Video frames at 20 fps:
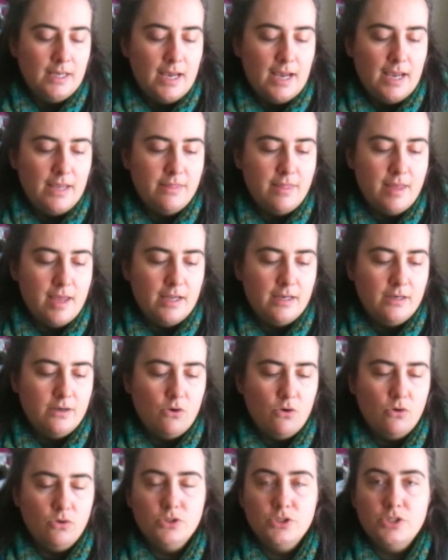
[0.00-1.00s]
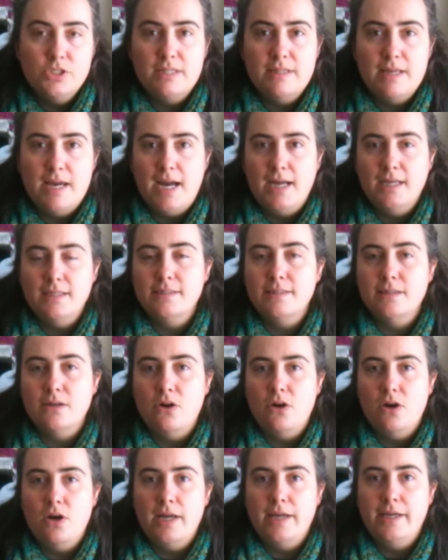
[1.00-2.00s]
And then onto that
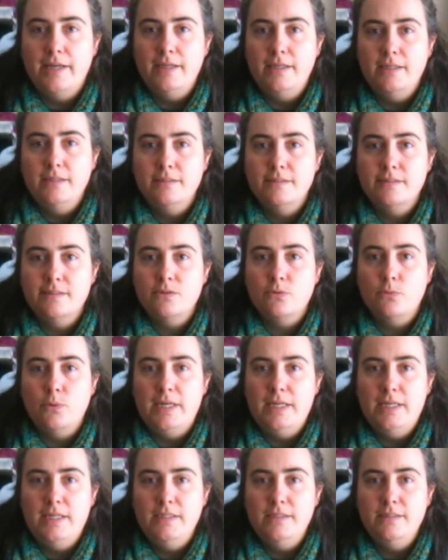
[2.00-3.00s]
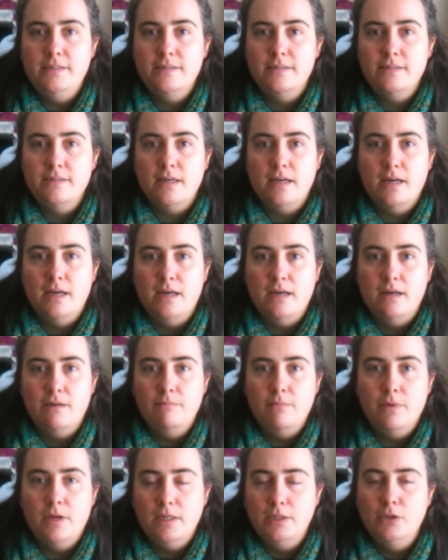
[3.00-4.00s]
I squeeze
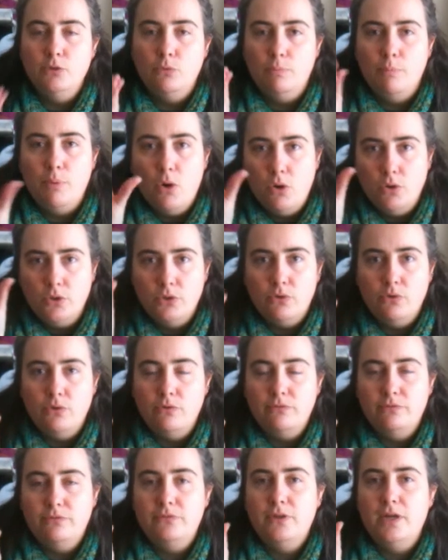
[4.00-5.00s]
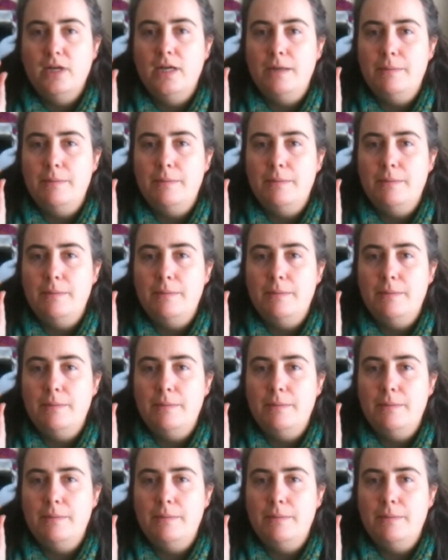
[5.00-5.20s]
a little pot of